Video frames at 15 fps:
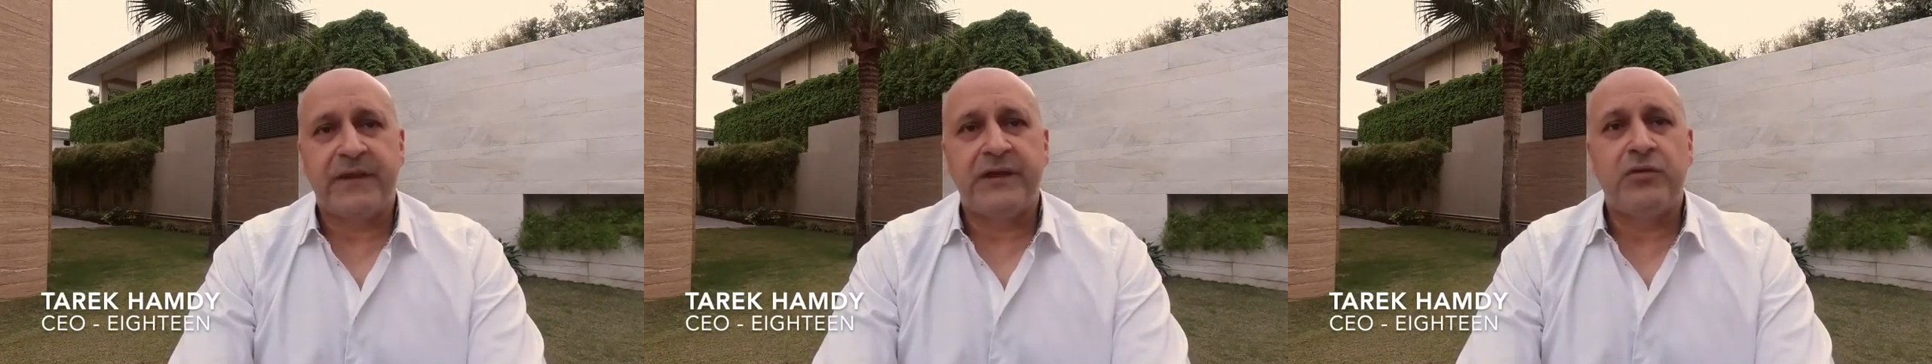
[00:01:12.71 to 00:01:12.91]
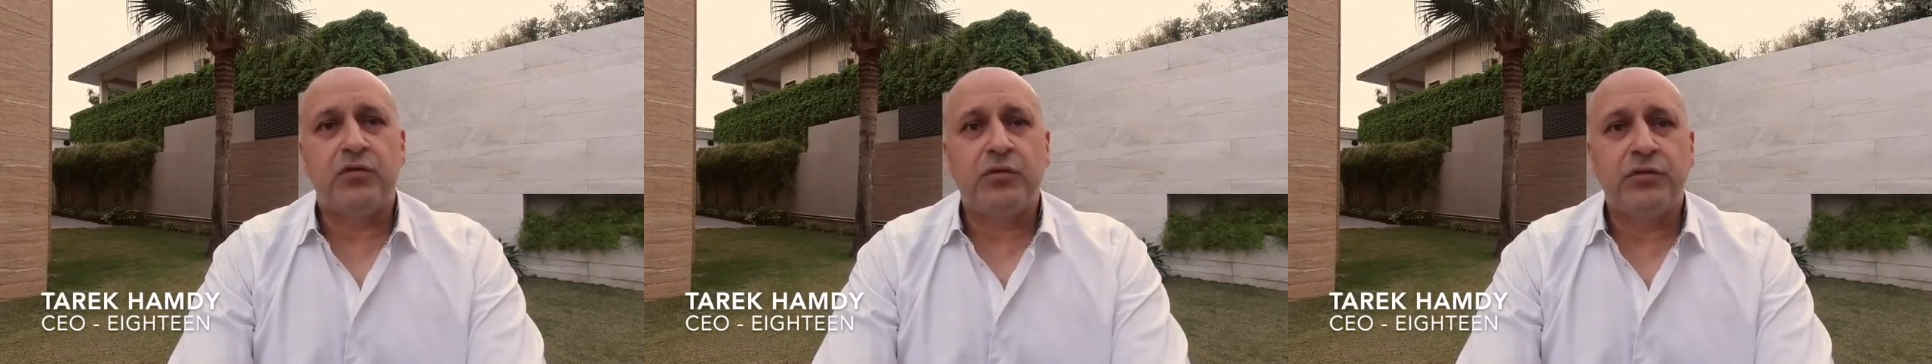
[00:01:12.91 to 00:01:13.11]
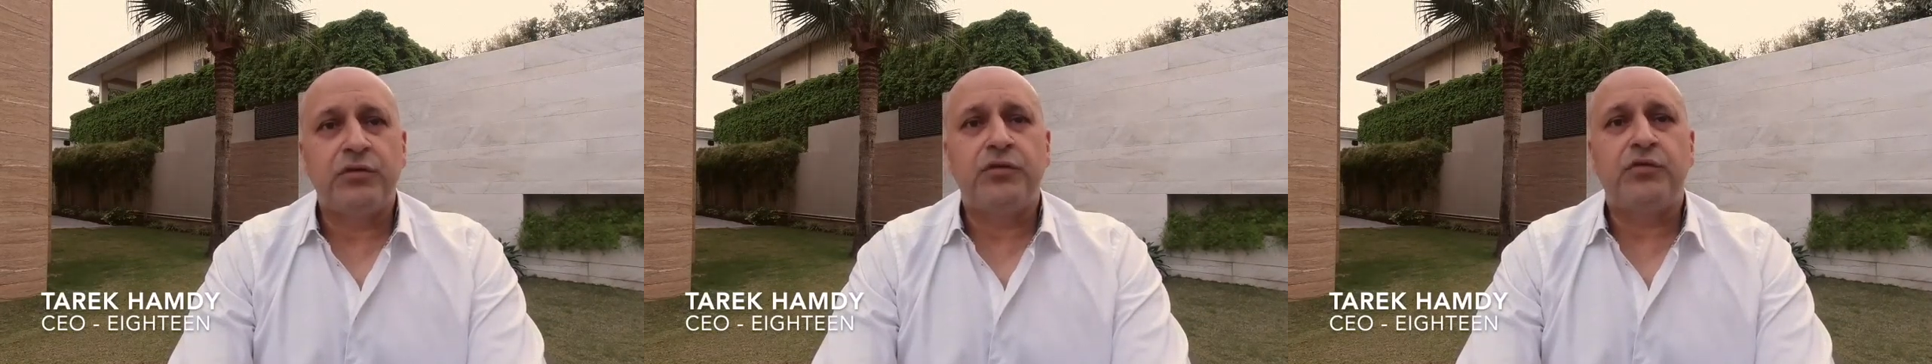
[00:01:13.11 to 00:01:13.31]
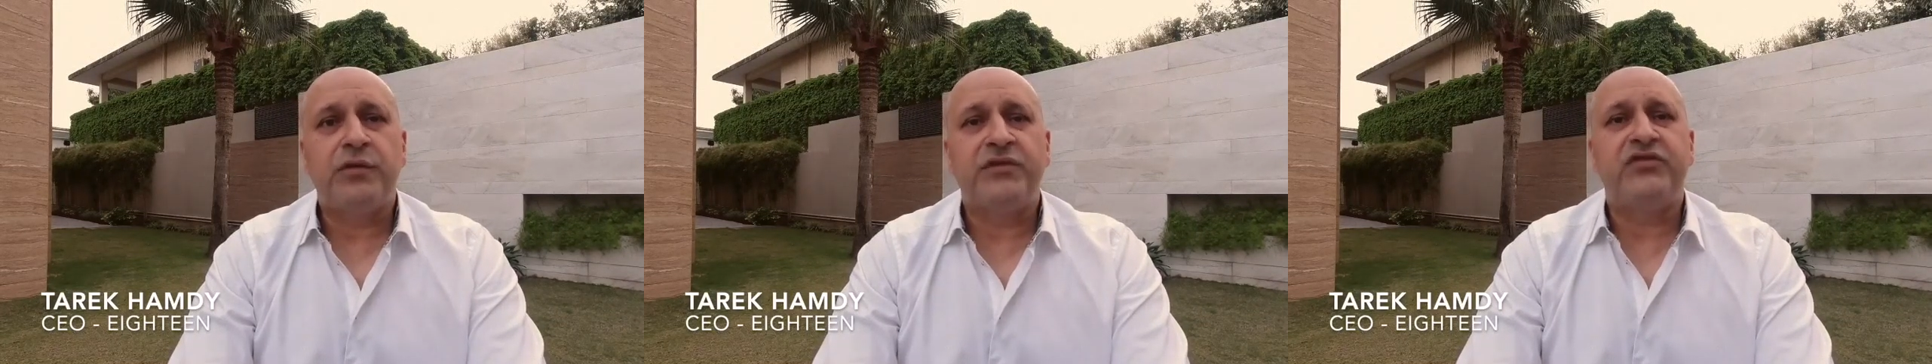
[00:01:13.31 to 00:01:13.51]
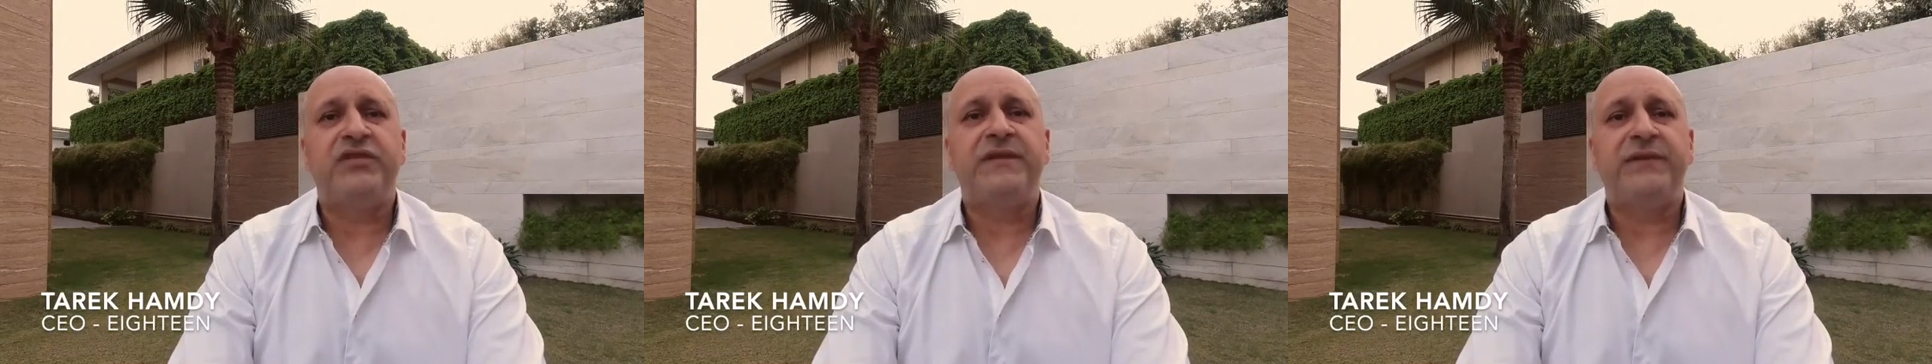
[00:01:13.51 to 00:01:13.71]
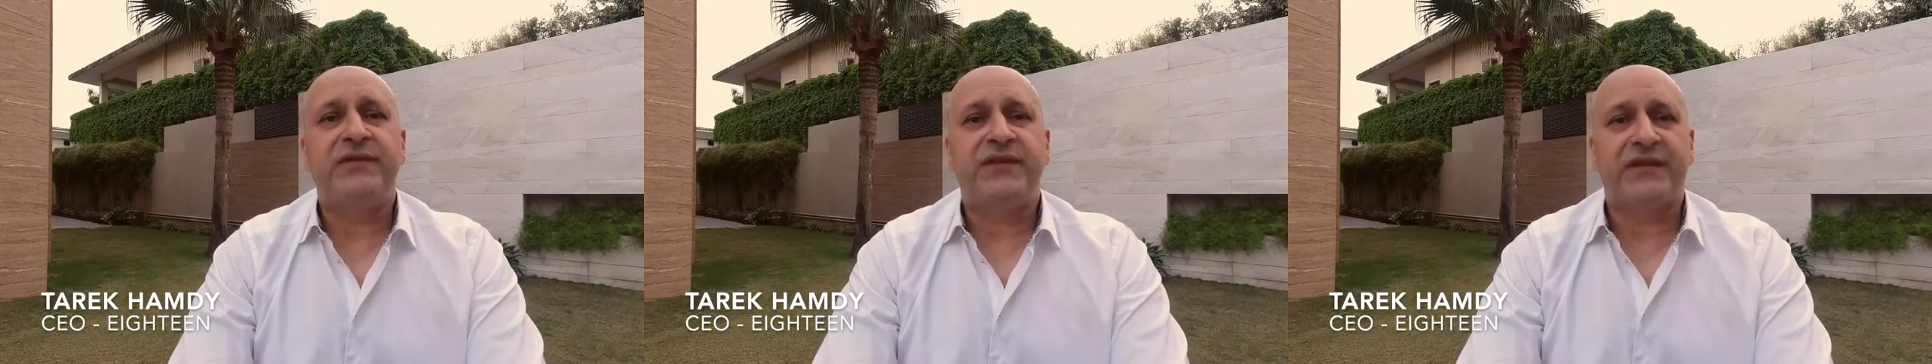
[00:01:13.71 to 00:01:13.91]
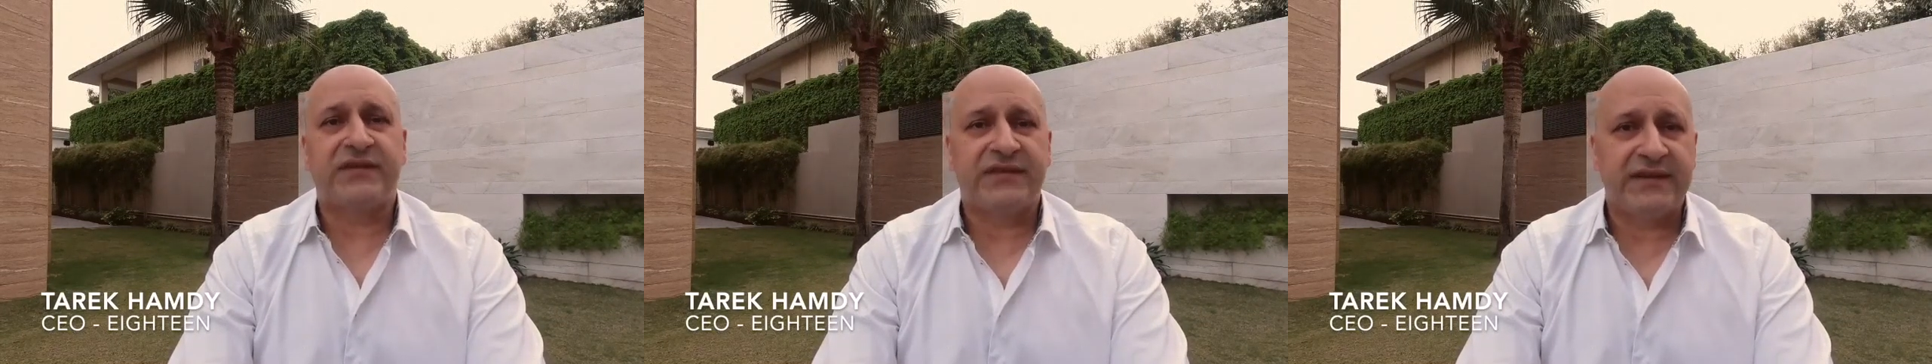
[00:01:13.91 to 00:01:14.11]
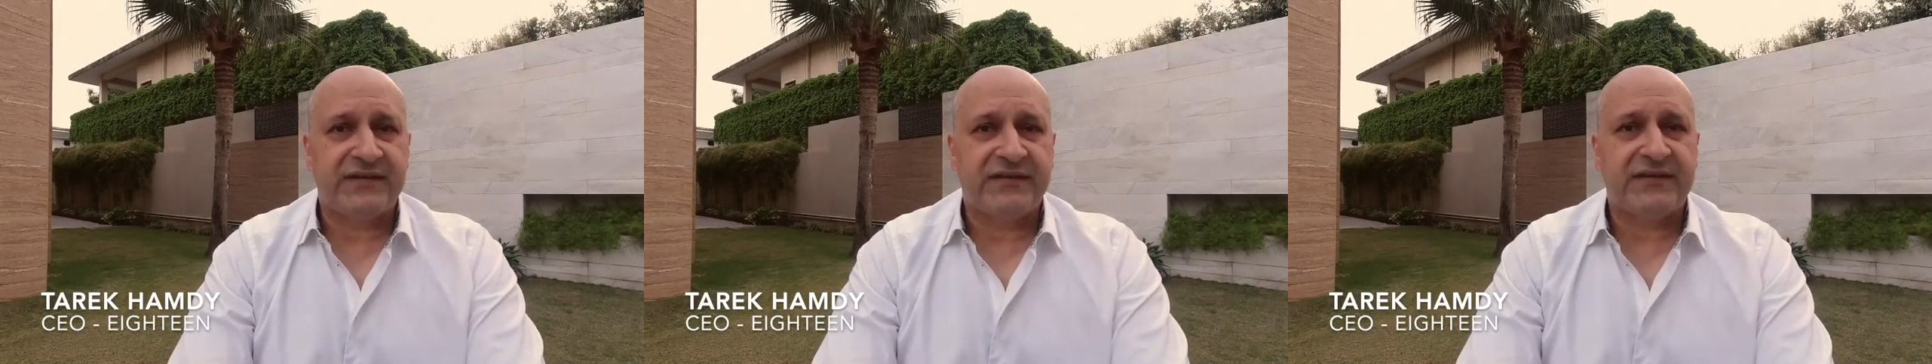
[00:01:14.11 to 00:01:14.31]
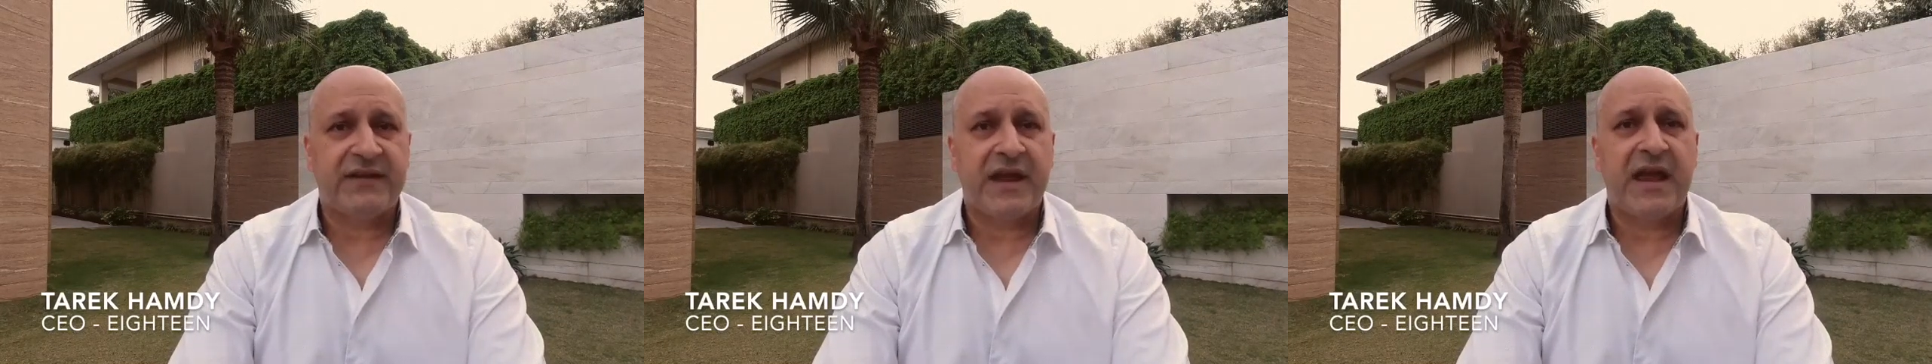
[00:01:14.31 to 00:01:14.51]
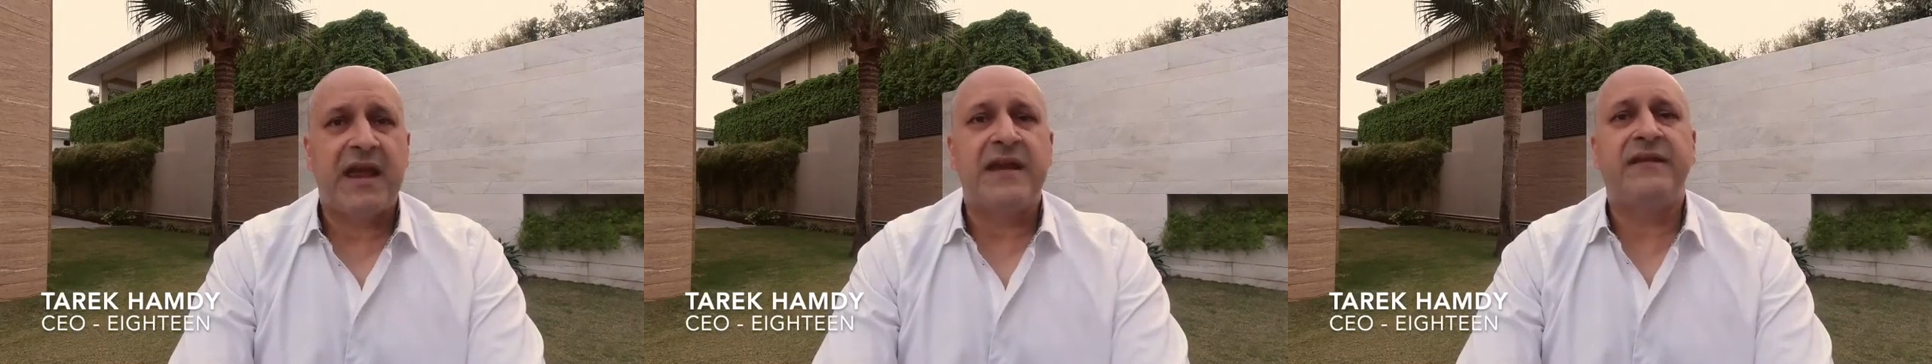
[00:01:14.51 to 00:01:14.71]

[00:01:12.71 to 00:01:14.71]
In order to achieve success